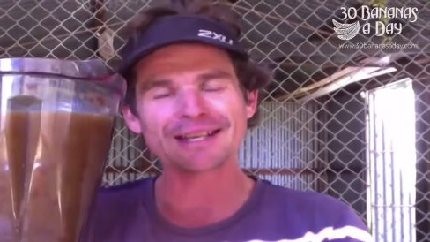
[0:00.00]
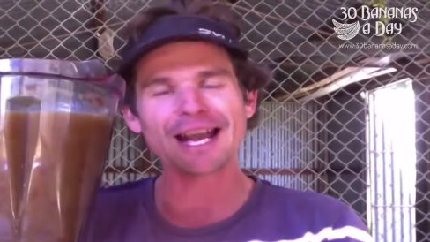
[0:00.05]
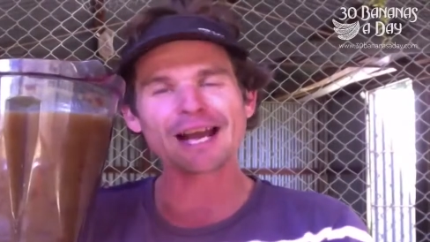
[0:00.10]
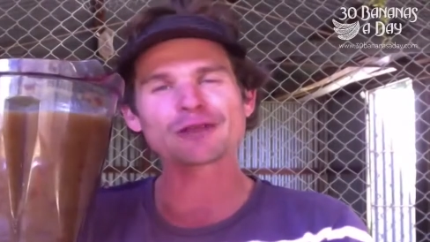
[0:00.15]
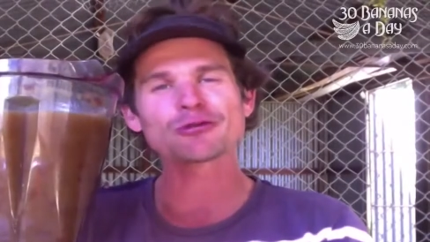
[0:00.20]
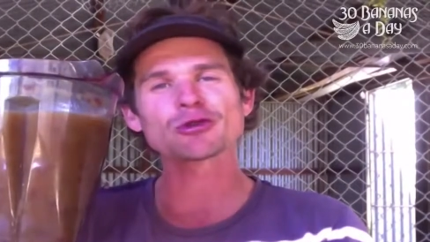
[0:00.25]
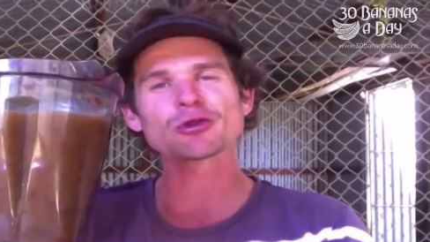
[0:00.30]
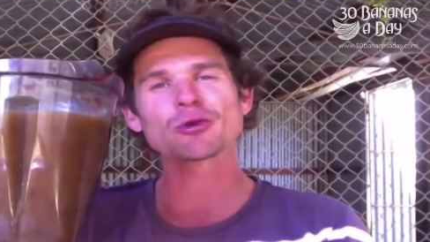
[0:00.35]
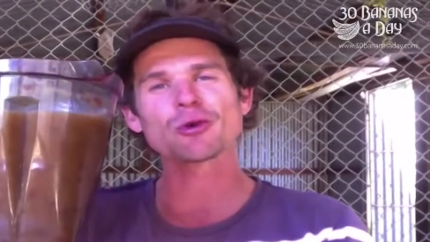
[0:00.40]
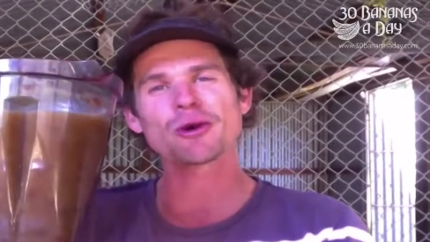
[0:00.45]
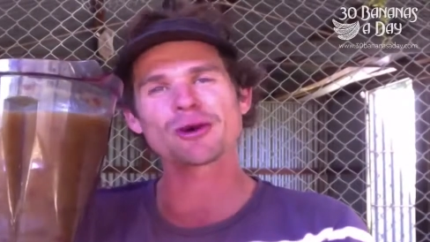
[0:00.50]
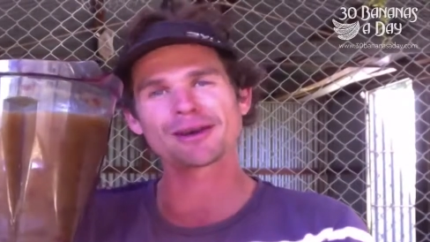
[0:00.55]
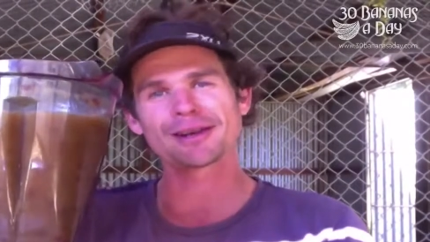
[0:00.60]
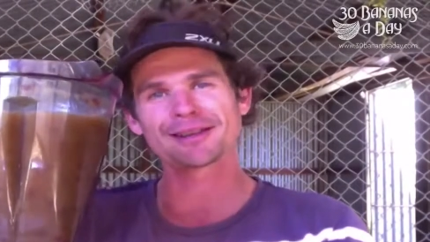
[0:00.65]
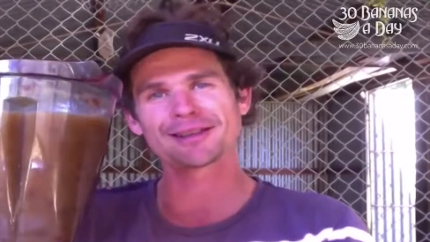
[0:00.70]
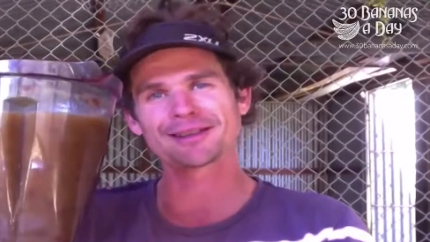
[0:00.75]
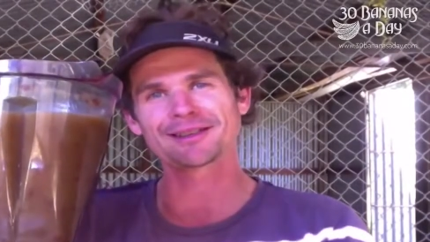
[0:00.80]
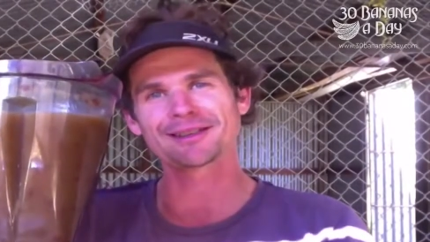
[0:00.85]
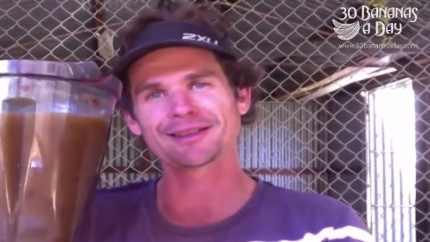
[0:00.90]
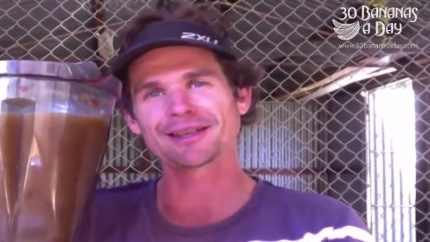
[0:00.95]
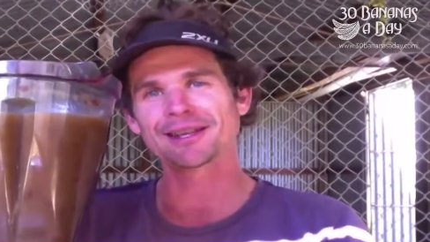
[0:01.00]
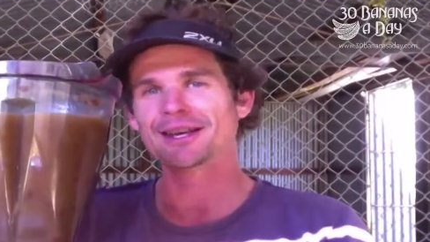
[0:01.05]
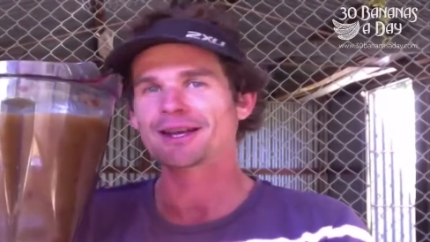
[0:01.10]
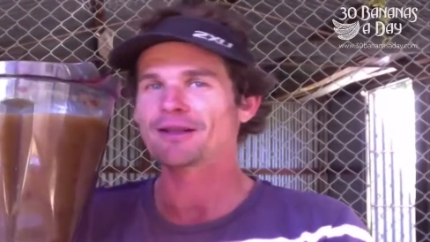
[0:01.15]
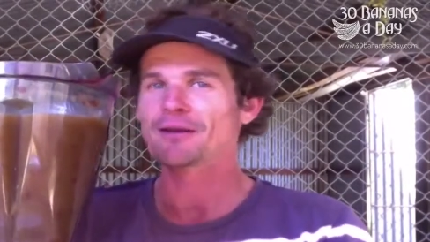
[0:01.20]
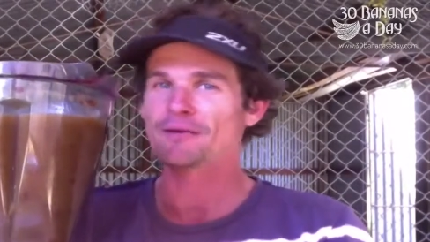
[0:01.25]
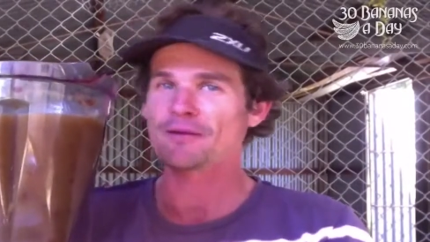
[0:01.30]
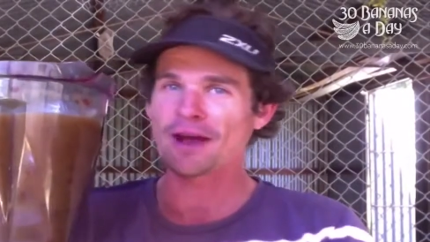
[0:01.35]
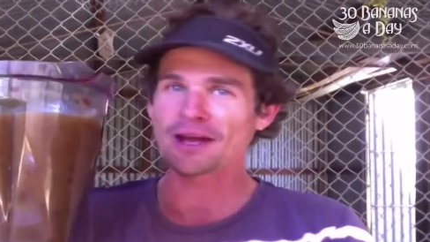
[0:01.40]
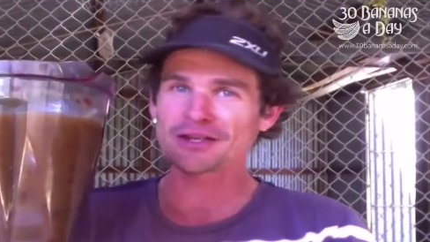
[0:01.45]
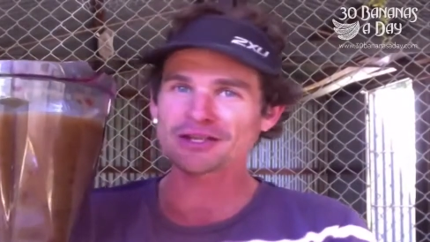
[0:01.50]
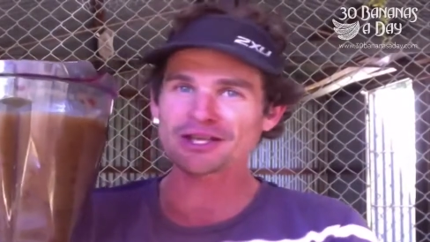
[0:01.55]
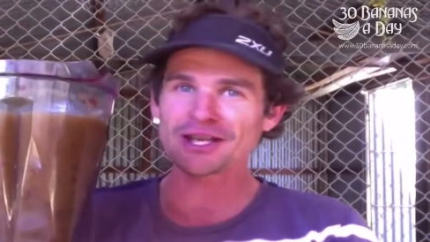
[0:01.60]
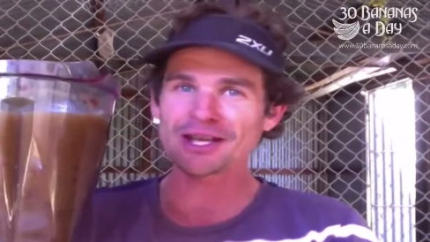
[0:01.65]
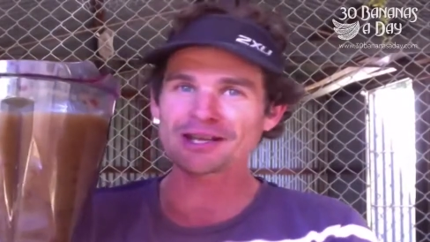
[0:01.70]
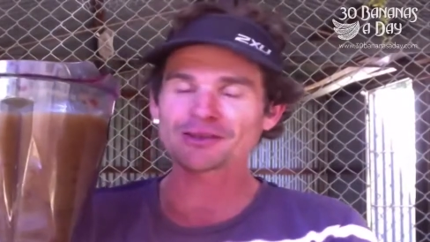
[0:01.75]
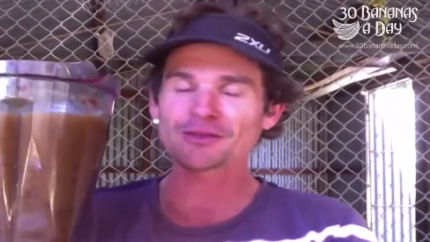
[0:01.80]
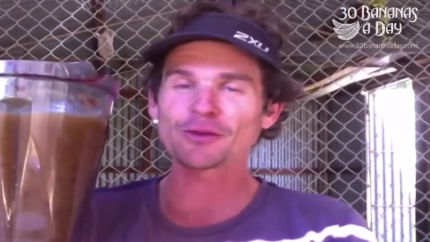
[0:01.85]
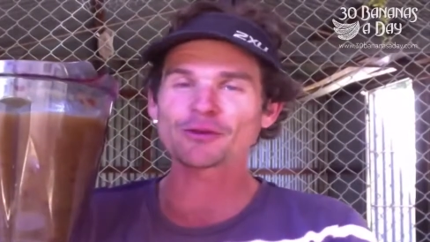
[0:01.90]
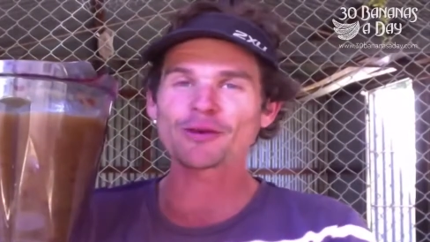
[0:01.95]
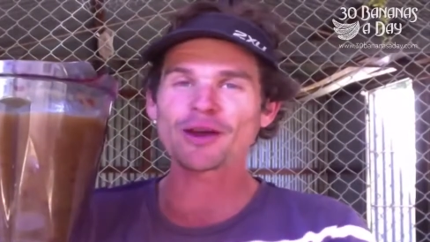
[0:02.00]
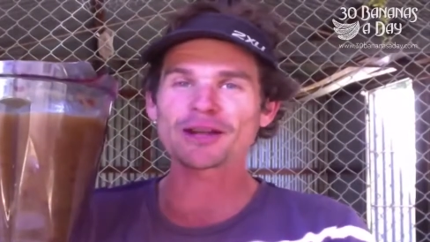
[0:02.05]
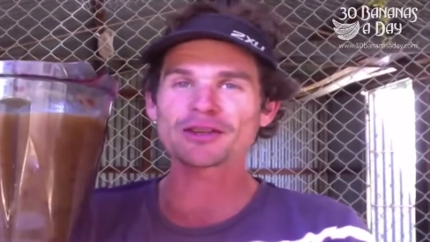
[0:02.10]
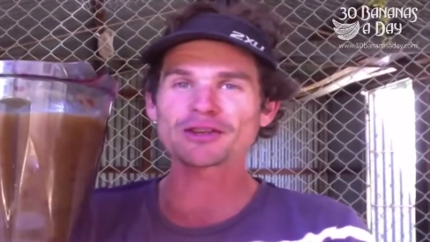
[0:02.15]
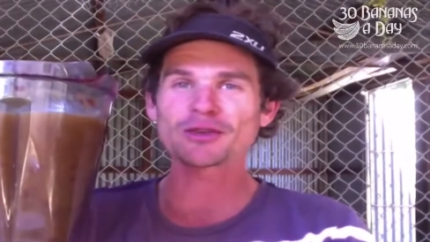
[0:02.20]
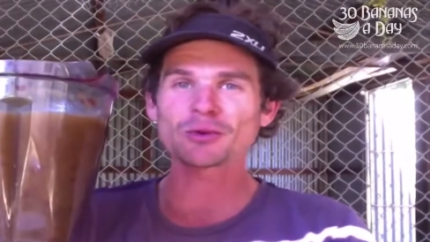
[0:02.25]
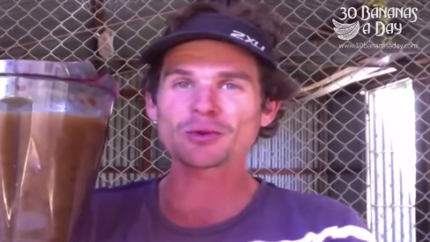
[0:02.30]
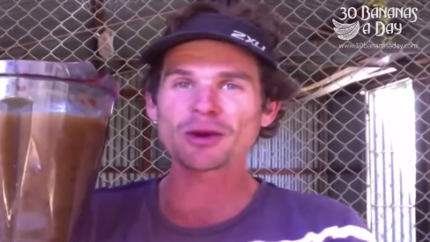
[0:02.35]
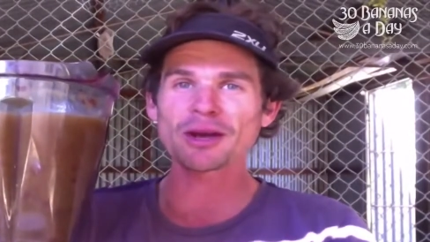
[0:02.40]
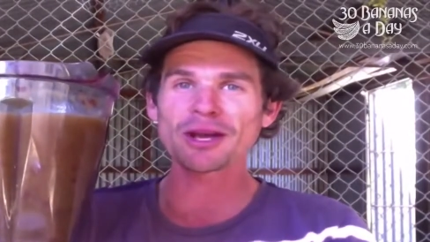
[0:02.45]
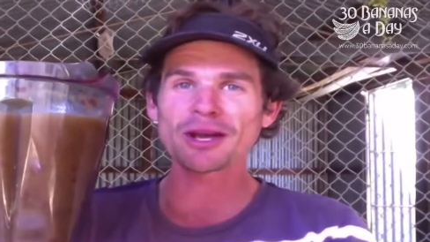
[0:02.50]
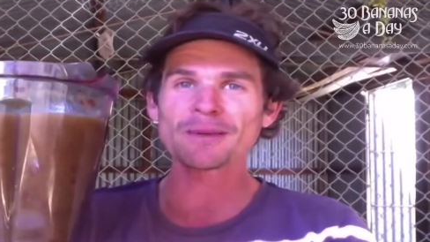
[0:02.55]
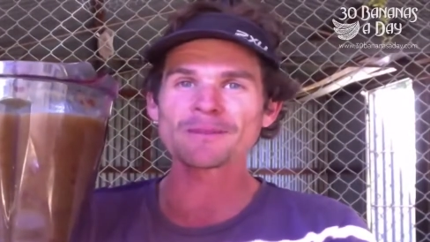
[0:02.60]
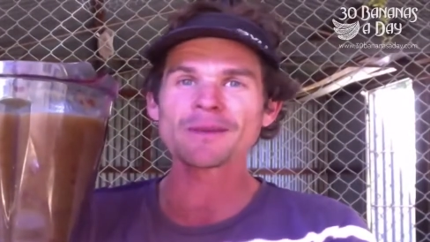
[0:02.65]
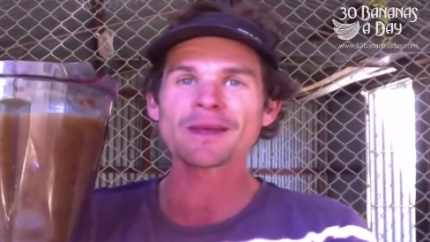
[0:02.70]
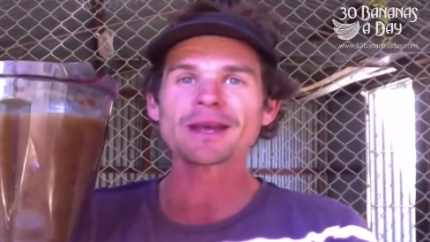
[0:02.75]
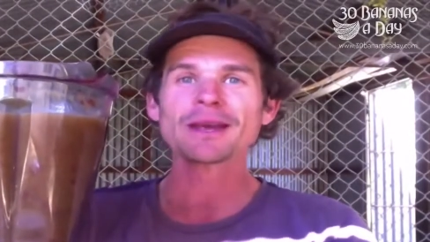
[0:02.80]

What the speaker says: calorie-wise. The fat sheets, the fat you wear.